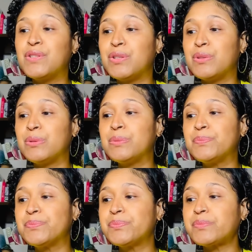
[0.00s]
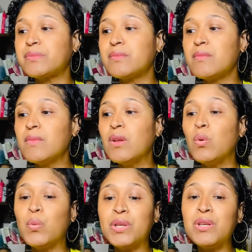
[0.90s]
to,
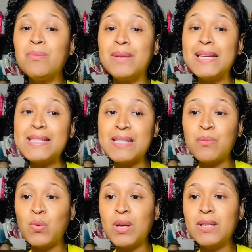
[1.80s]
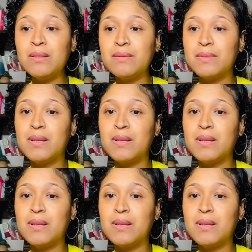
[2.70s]
when you meet someone,